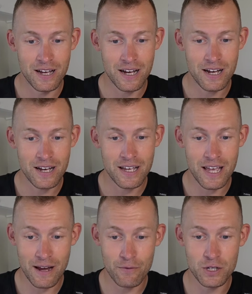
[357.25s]
I
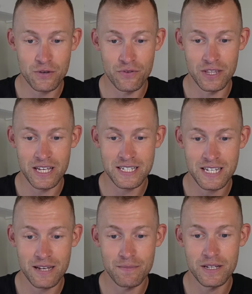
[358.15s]
averaged for that
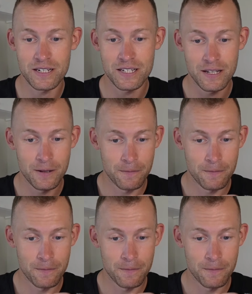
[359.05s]
segment